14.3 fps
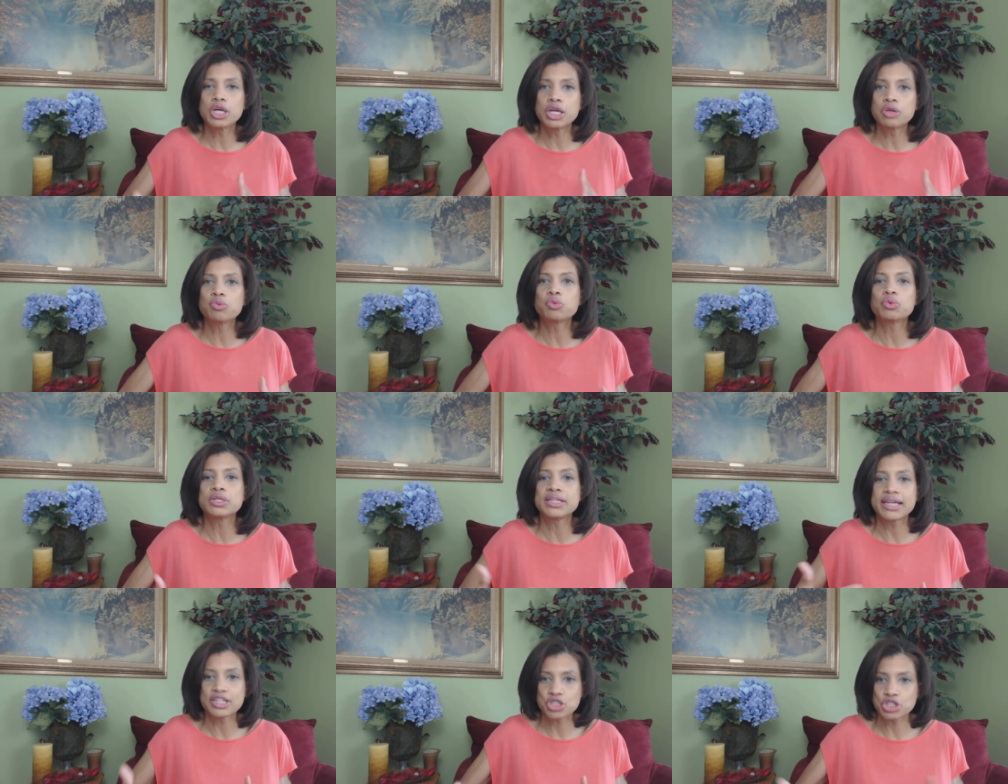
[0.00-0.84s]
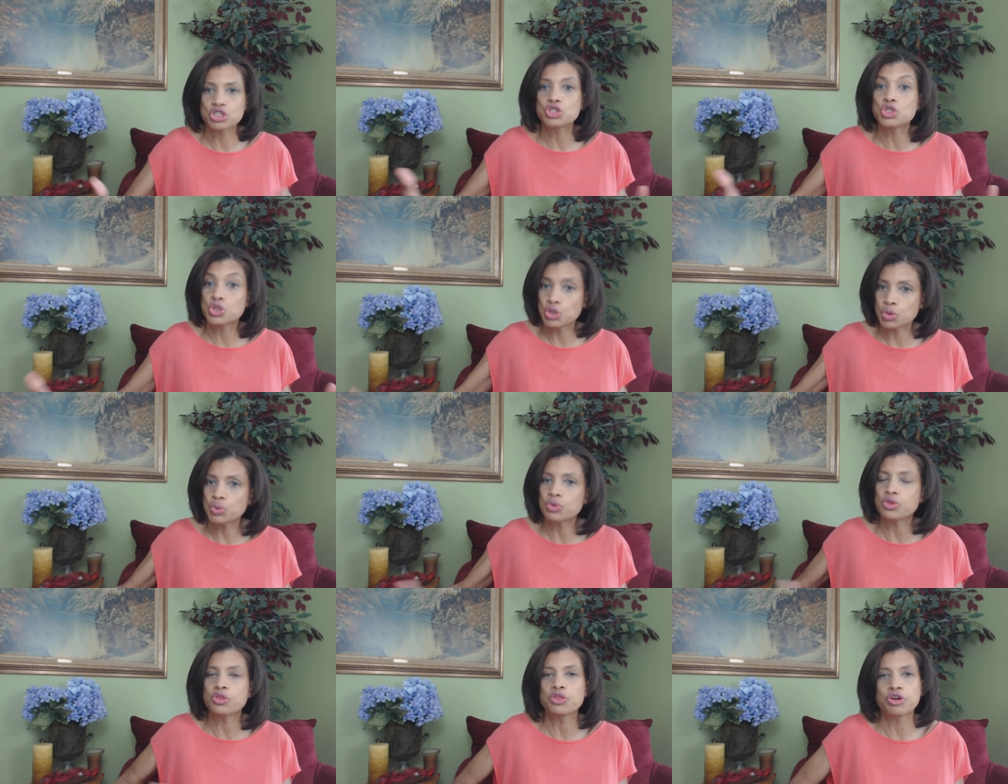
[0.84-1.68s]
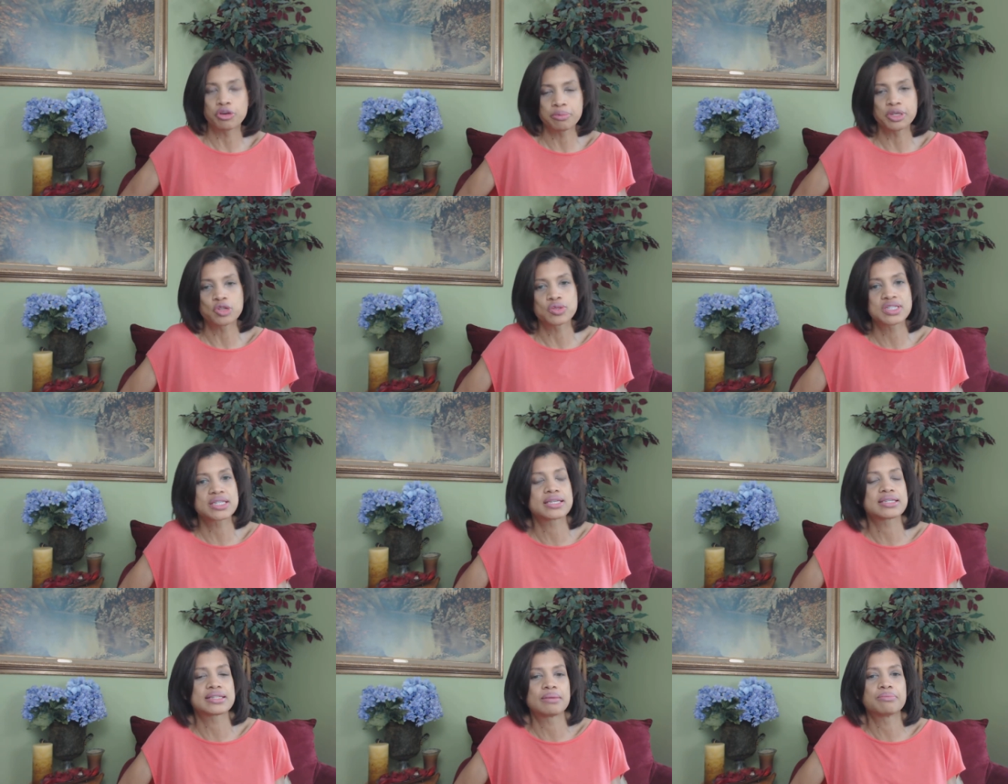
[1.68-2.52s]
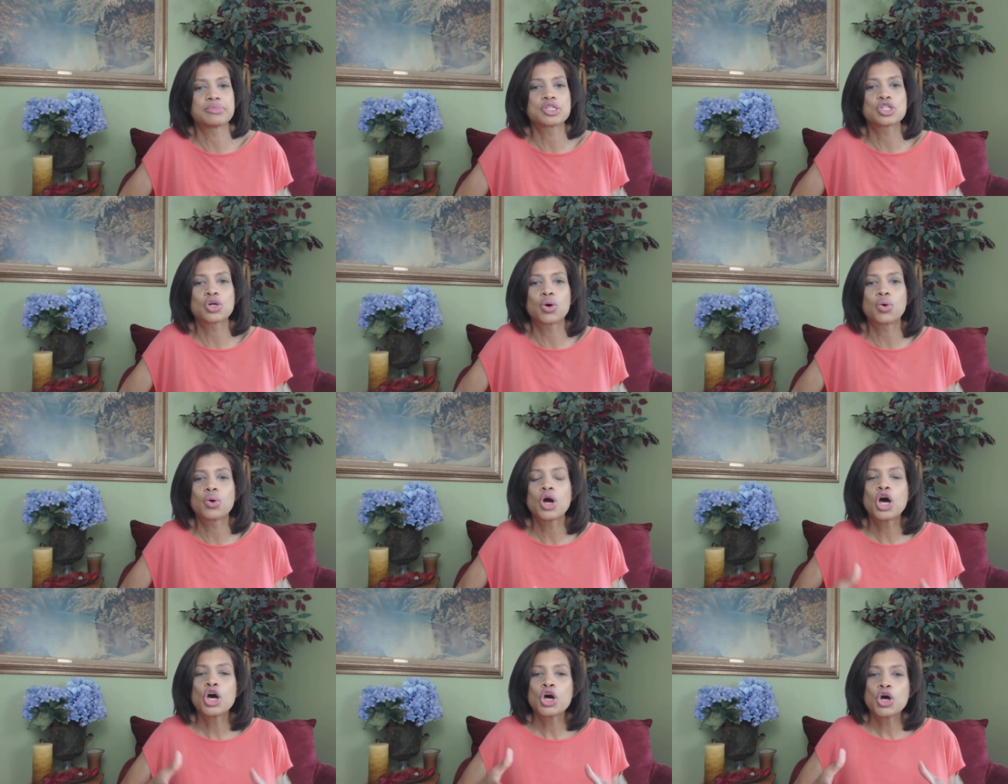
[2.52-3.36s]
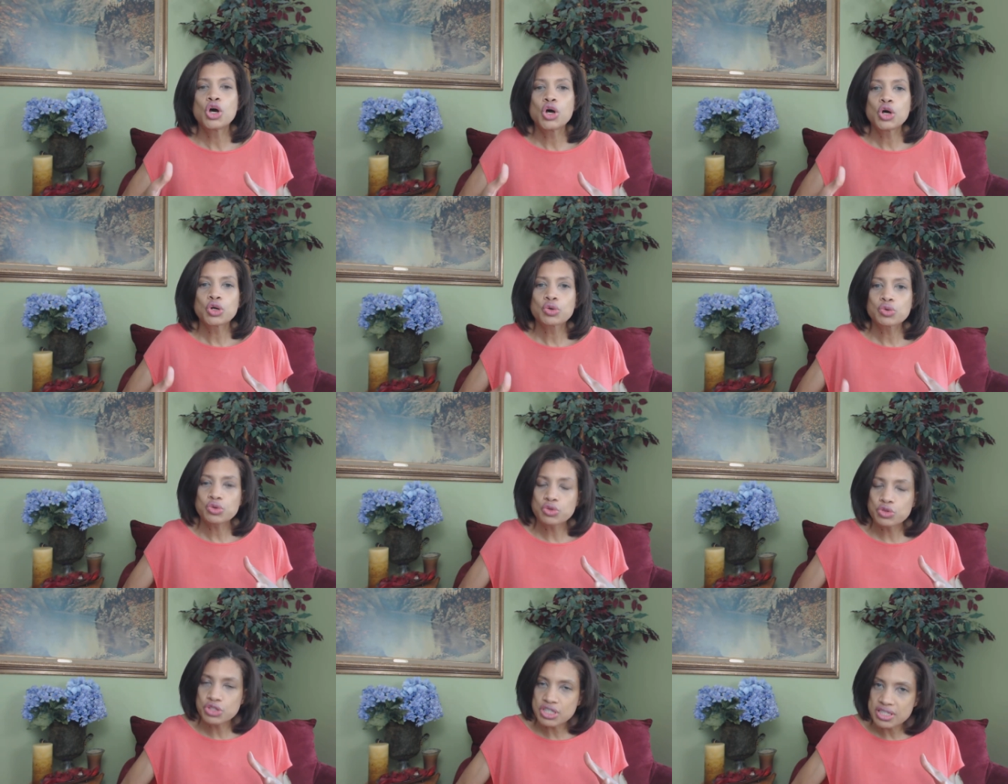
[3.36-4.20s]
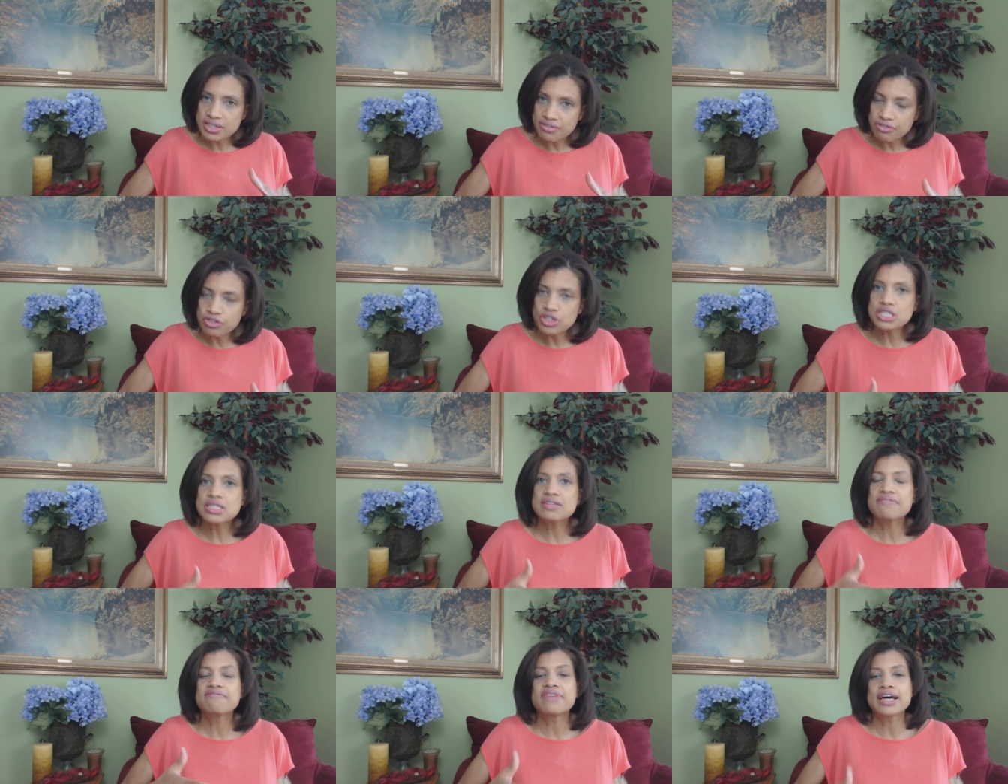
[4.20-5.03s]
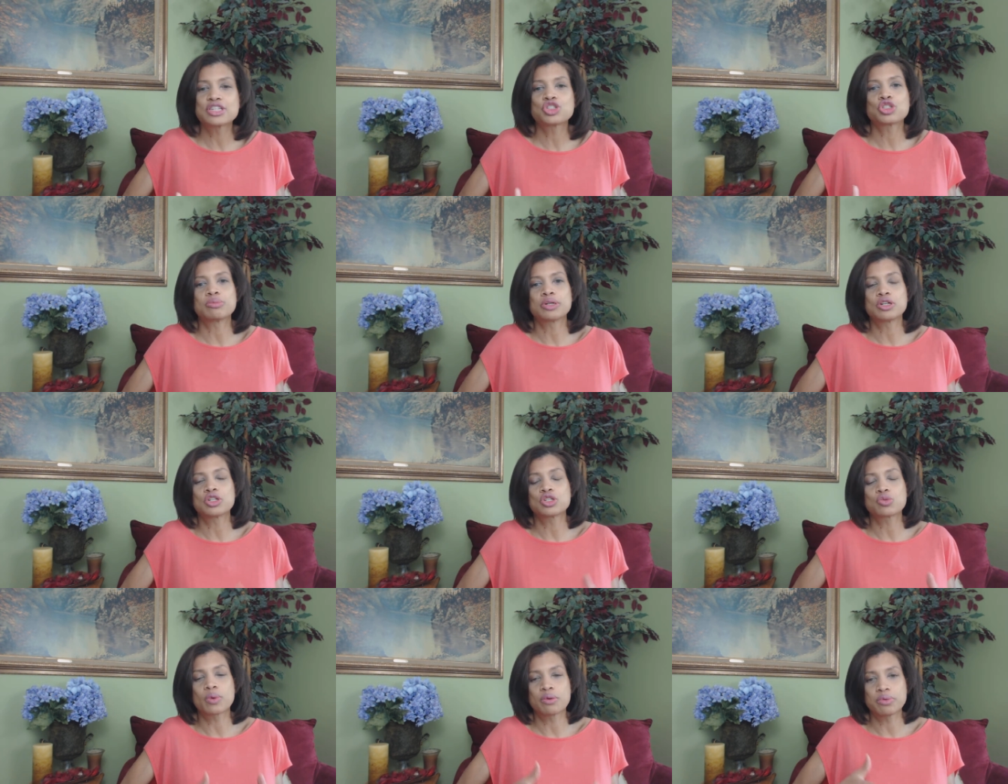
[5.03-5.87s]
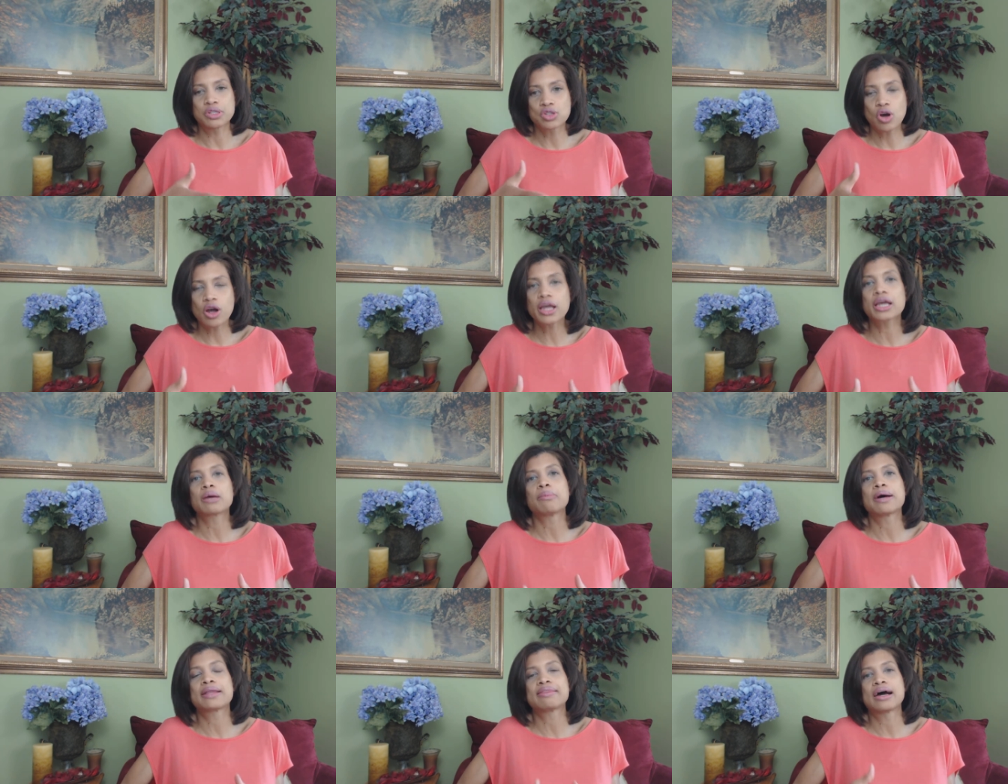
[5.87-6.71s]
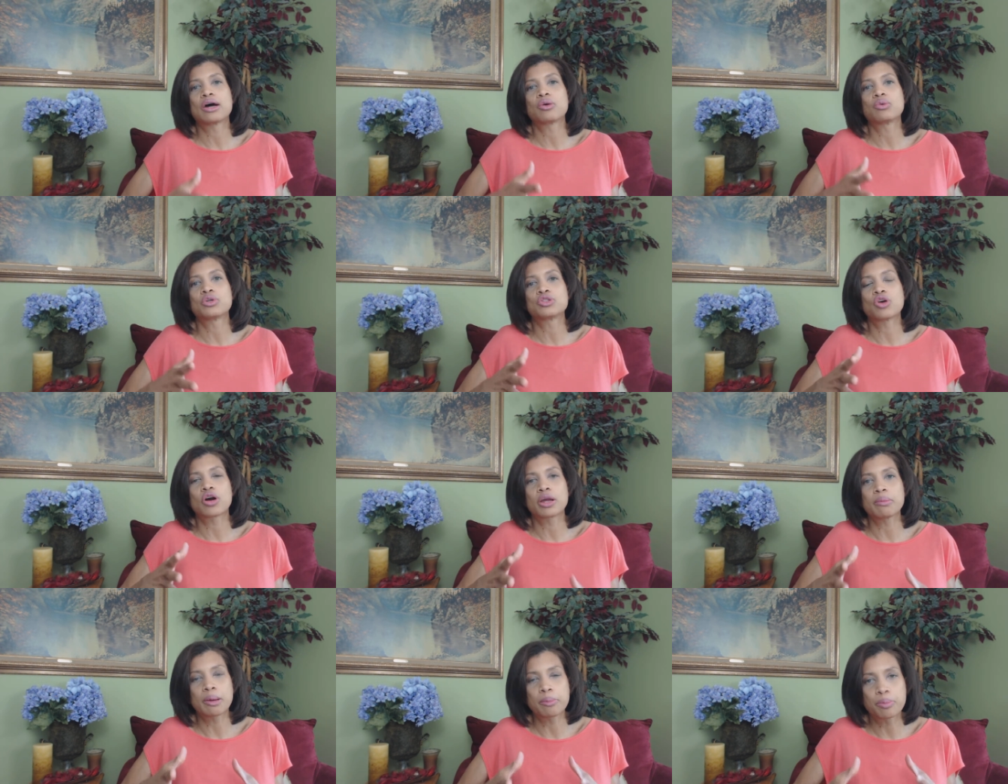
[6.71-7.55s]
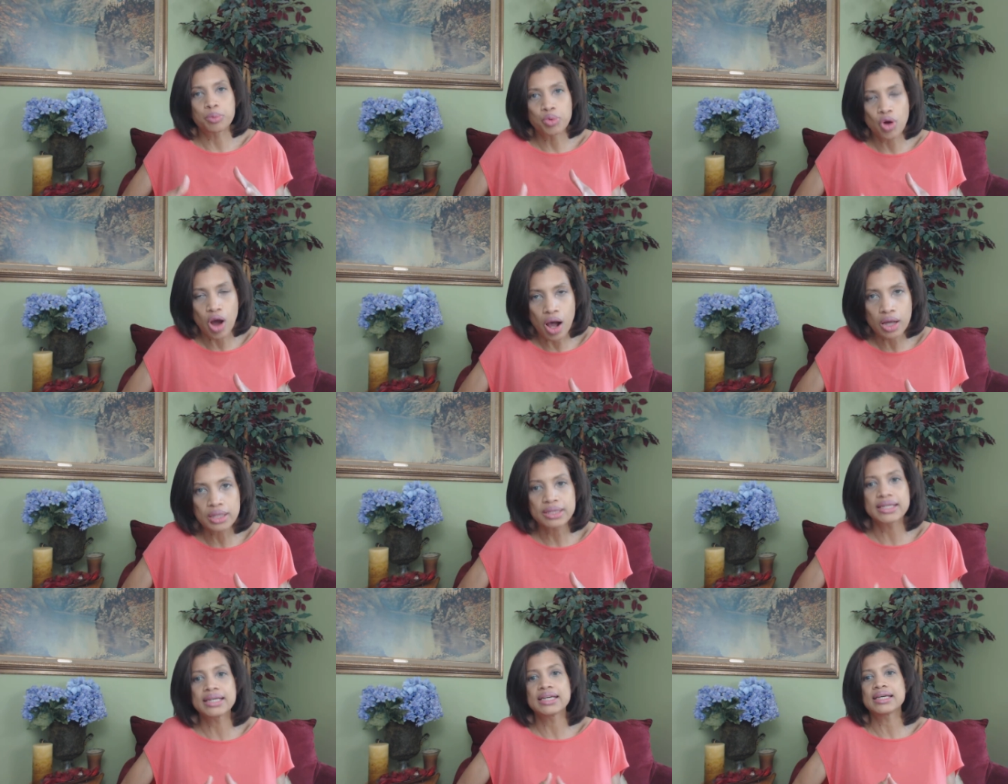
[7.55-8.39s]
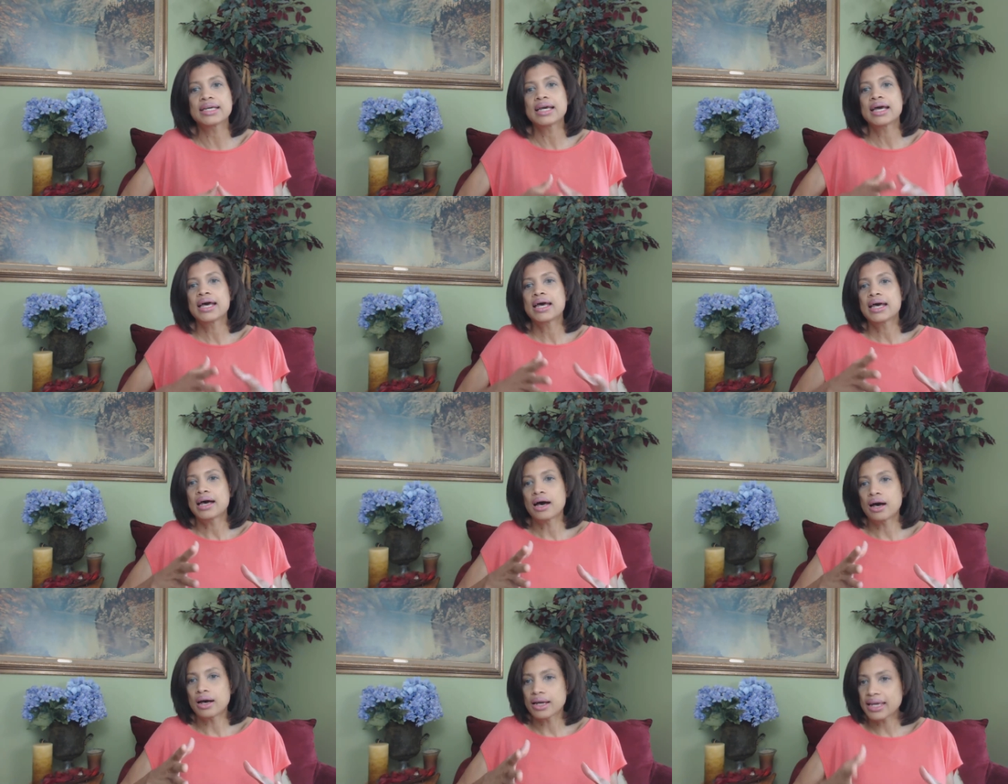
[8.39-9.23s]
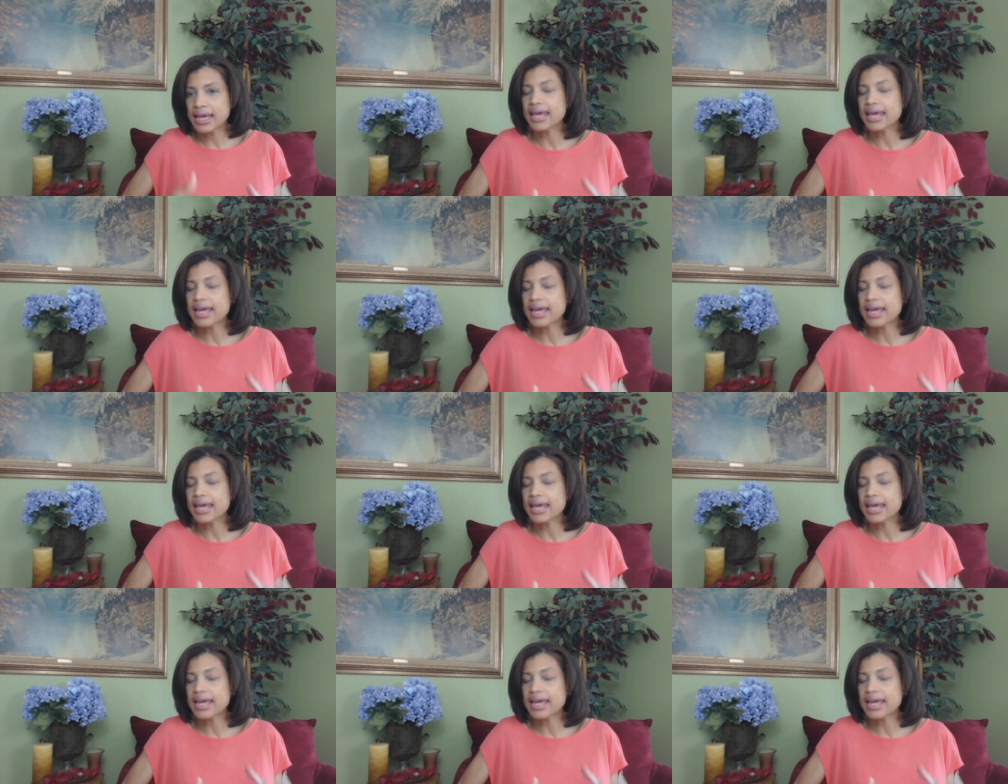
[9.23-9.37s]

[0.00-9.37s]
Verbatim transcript: in relation to their immune system. So cruciferous vegetables, when we're talking about that, we're talking about broccoli, uh,